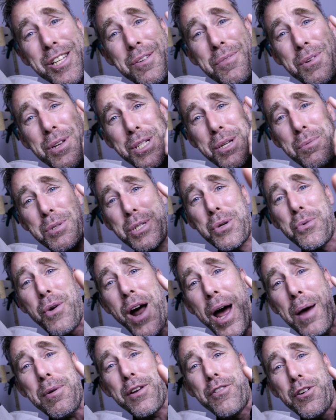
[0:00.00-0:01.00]

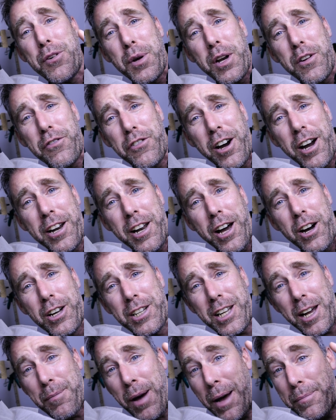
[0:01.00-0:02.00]
Subscribe if you want to find
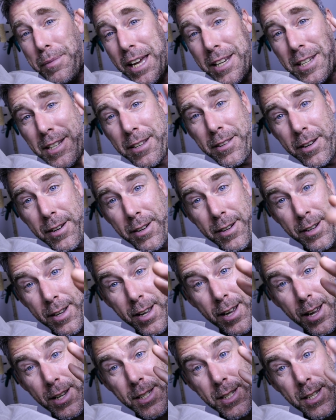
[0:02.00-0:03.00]
out. I'm, I'm getting there
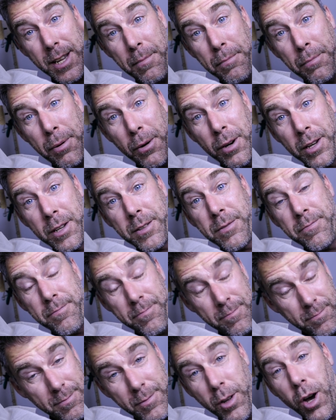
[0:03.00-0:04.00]
at some point,
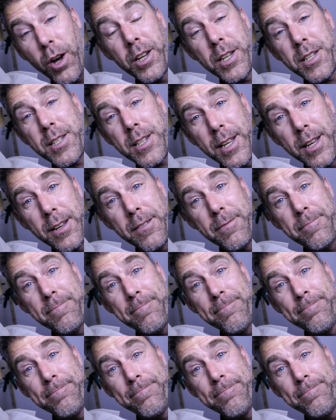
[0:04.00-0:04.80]
honestly.